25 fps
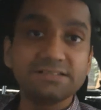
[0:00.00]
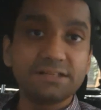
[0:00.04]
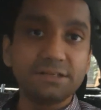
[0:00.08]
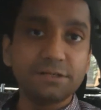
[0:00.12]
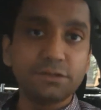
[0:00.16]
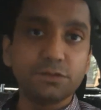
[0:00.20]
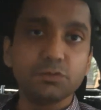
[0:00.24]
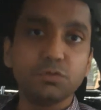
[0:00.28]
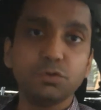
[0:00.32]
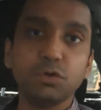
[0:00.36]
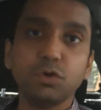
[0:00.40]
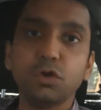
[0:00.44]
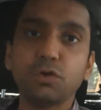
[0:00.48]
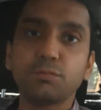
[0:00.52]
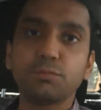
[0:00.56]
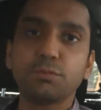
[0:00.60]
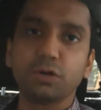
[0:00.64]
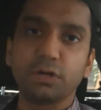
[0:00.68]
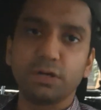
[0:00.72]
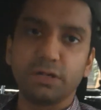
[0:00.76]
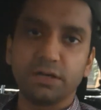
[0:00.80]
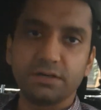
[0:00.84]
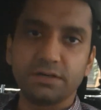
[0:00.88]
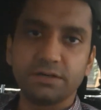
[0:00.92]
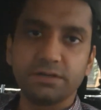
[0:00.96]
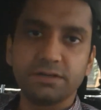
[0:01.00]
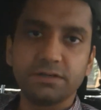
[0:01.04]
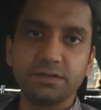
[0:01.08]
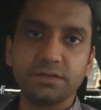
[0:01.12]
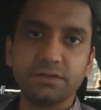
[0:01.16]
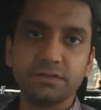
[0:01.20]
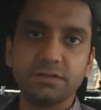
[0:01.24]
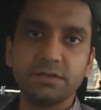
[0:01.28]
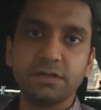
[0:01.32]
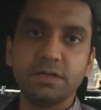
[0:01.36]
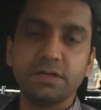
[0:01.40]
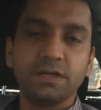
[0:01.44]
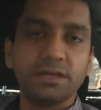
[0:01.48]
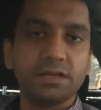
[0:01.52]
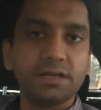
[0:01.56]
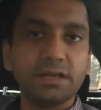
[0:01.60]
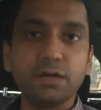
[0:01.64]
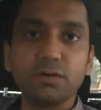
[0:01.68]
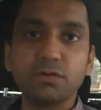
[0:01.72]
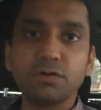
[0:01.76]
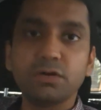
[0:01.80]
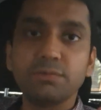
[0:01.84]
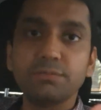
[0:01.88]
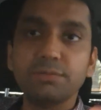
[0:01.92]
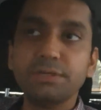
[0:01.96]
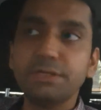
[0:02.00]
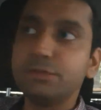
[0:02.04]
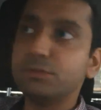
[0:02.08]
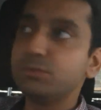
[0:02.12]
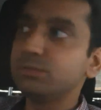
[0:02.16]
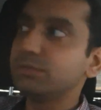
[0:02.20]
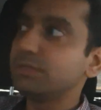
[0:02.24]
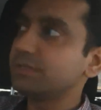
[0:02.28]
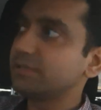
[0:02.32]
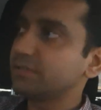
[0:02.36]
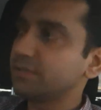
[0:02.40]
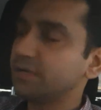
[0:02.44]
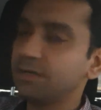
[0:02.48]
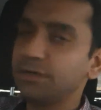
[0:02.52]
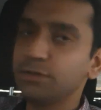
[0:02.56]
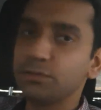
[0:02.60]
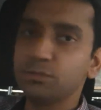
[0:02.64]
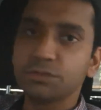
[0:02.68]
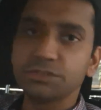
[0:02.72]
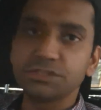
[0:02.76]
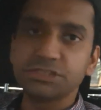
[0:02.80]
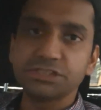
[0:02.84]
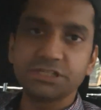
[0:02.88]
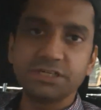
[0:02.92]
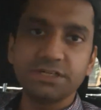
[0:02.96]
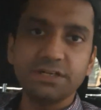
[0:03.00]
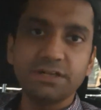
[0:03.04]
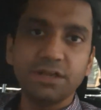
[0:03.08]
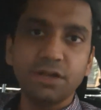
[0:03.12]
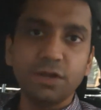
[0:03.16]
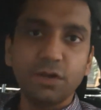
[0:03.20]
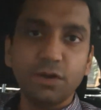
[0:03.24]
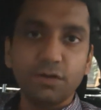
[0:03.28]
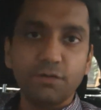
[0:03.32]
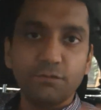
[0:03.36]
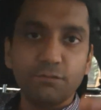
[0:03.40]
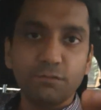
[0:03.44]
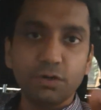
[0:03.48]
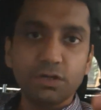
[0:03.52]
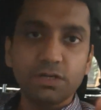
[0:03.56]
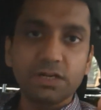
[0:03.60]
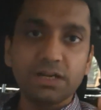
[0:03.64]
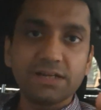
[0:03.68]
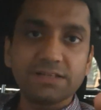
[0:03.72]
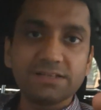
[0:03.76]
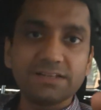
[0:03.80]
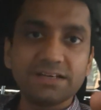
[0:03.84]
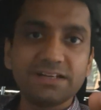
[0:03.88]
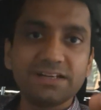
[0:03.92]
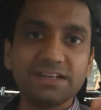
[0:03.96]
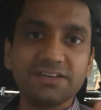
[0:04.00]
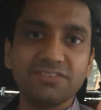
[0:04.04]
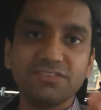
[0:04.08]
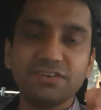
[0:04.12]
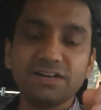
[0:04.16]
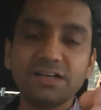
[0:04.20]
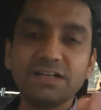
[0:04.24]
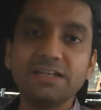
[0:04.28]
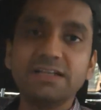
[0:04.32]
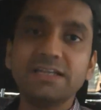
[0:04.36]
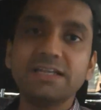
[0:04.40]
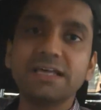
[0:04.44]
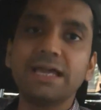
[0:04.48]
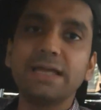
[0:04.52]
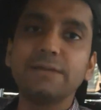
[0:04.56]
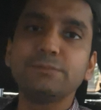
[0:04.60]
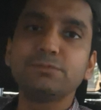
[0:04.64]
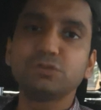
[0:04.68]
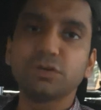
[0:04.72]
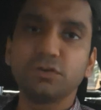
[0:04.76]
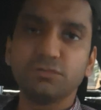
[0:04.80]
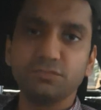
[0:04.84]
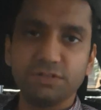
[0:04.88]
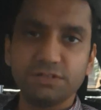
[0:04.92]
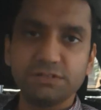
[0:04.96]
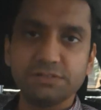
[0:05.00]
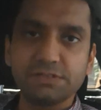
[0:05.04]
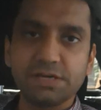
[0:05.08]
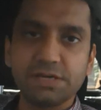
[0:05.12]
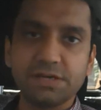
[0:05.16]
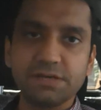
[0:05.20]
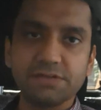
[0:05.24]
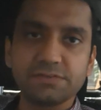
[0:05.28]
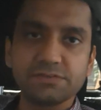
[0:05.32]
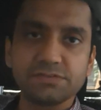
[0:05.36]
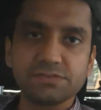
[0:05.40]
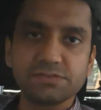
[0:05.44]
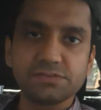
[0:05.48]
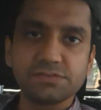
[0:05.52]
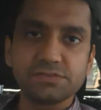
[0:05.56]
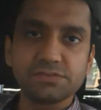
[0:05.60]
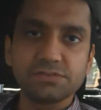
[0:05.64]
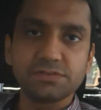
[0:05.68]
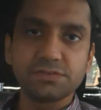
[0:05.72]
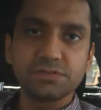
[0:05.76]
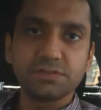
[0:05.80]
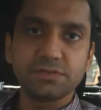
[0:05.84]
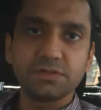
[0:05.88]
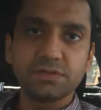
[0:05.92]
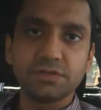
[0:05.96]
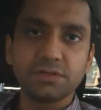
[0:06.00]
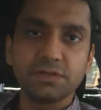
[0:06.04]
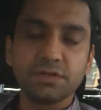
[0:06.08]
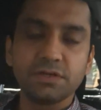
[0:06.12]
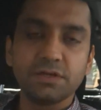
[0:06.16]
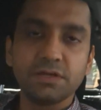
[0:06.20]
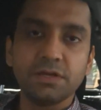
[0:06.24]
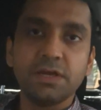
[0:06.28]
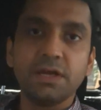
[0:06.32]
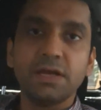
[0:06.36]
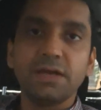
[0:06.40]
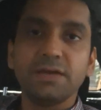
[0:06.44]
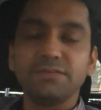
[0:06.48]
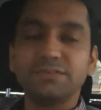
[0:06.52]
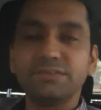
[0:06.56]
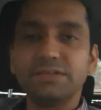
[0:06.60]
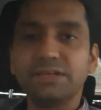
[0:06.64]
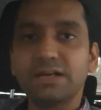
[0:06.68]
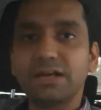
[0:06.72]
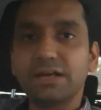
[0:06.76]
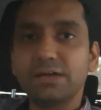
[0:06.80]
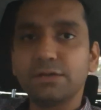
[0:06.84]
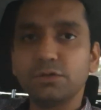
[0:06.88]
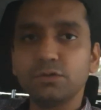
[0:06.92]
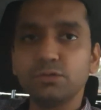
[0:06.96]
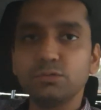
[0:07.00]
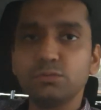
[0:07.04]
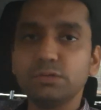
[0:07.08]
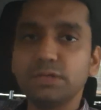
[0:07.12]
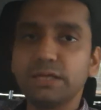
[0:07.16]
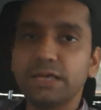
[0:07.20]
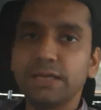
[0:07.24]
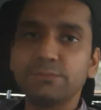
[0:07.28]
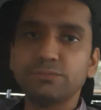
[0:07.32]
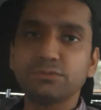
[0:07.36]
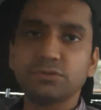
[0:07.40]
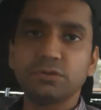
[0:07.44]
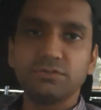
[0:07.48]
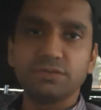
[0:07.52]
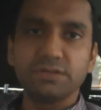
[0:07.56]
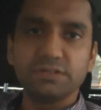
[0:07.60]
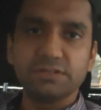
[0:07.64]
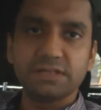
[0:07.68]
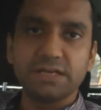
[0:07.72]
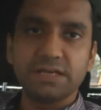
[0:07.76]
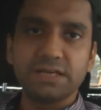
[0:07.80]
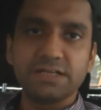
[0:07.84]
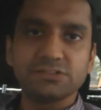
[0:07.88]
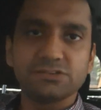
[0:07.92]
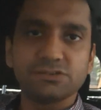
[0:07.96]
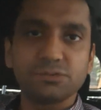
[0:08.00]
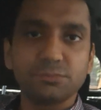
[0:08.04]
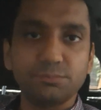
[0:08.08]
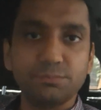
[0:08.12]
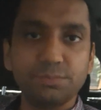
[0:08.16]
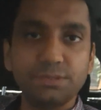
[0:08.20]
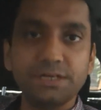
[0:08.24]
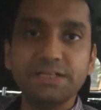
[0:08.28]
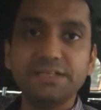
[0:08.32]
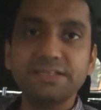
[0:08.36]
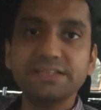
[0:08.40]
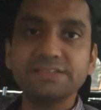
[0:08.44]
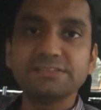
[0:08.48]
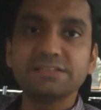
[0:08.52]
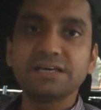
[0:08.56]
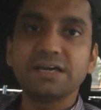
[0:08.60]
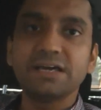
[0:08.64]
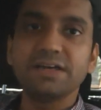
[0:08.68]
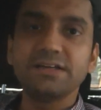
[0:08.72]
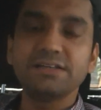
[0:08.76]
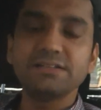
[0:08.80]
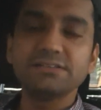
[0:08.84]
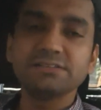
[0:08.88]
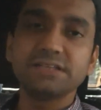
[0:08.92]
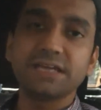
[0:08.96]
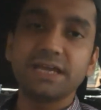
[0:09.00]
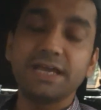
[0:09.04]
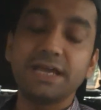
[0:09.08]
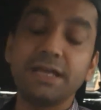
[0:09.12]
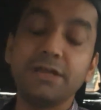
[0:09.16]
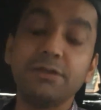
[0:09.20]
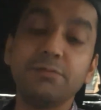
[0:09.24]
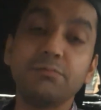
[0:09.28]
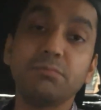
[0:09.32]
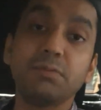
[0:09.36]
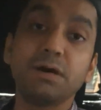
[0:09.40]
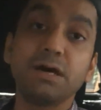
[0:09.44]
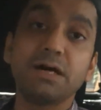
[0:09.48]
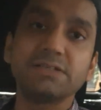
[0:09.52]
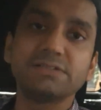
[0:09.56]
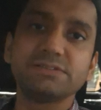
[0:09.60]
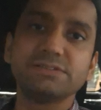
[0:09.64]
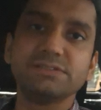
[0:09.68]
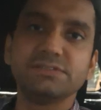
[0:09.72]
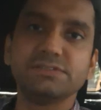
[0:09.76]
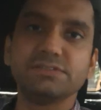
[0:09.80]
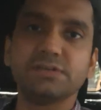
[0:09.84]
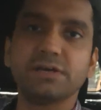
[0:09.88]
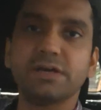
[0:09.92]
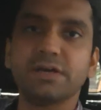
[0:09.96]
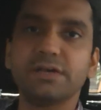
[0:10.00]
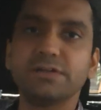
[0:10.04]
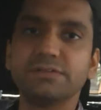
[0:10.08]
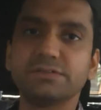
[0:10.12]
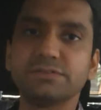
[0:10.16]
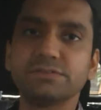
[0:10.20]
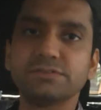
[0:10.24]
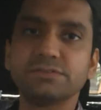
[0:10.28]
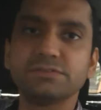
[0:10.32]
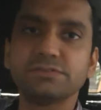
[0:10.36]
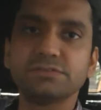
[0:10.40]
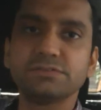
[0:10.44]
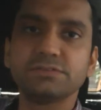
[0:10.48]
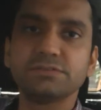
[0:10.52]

it to your product. Now coming to the third question, what are the different types of desires? There are two types of desires, big desires and mass desires.